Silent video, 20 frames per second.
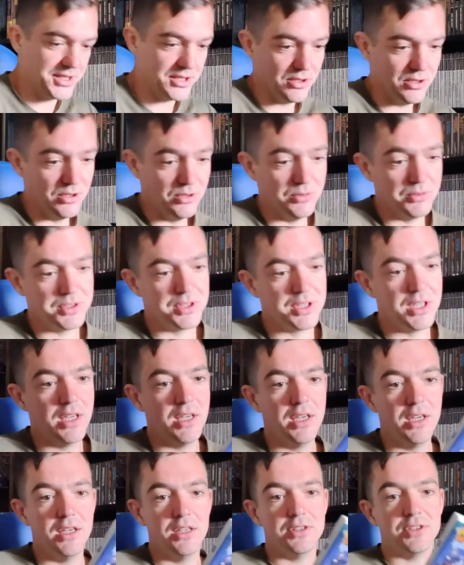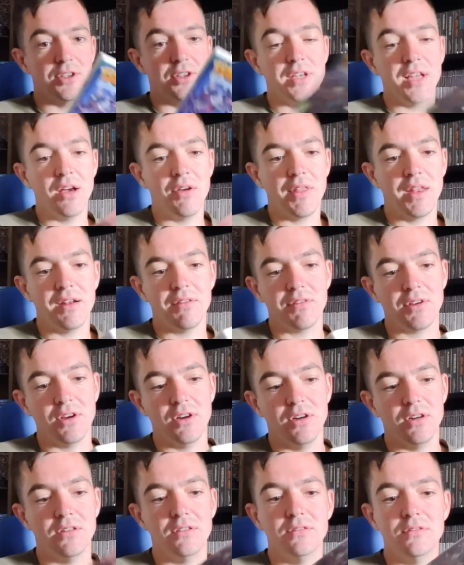Souls. So now that I've
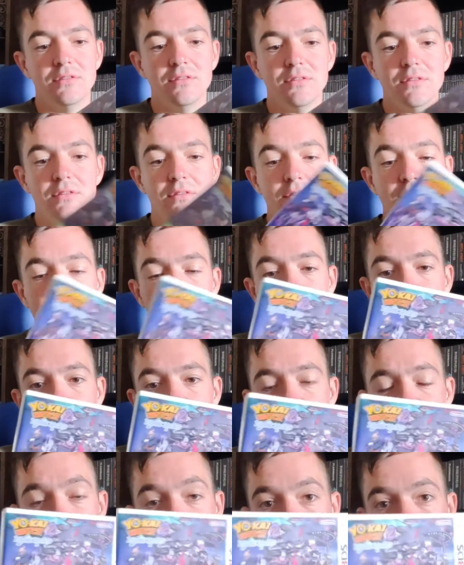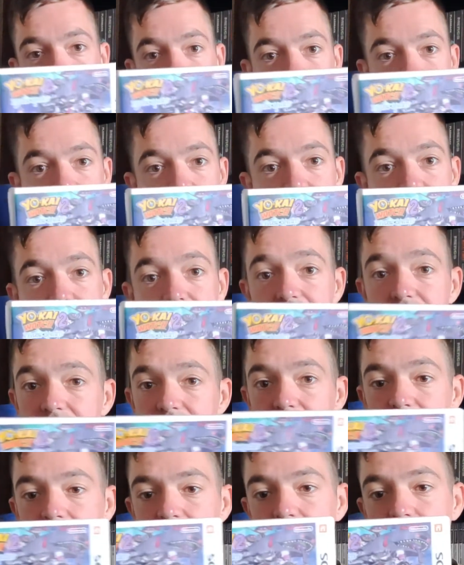got Psychic
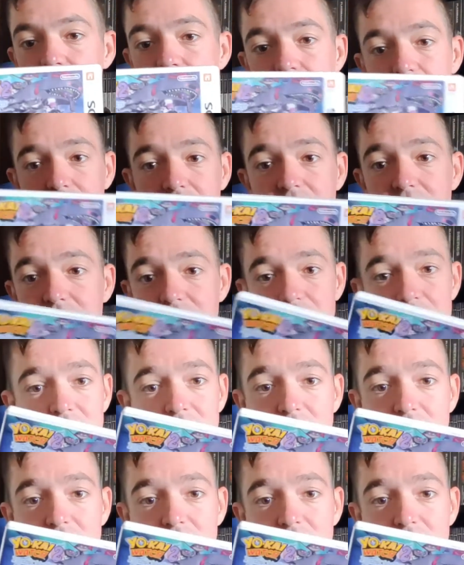Spectres, I've got 3 different